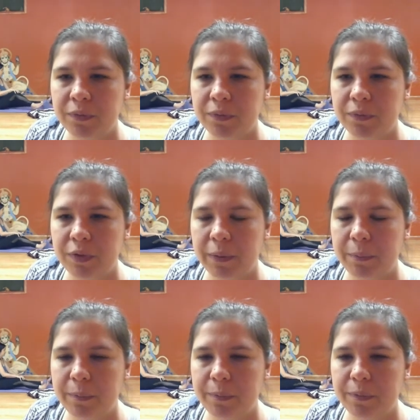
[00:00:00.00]
Yep.
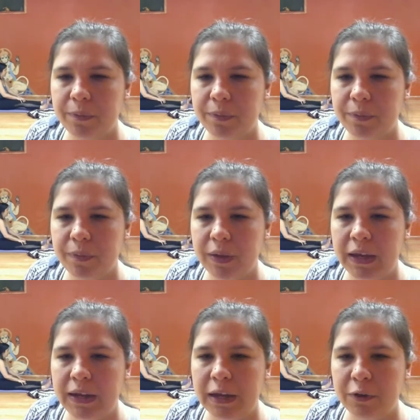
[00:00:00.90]

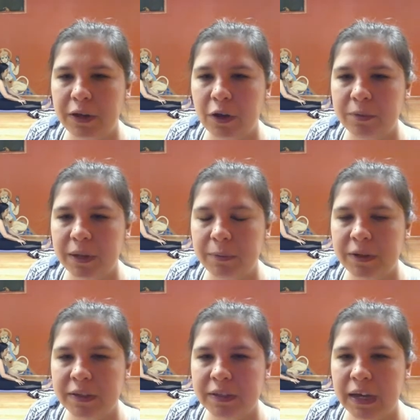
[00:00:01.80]
Inhale the arms up to
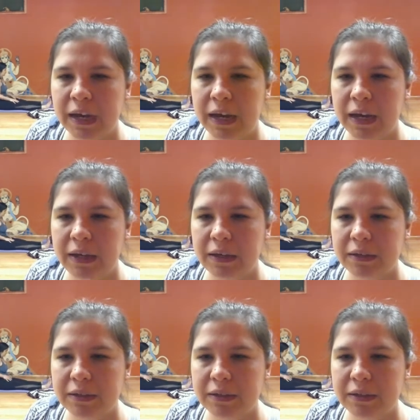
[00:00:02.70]
the sky.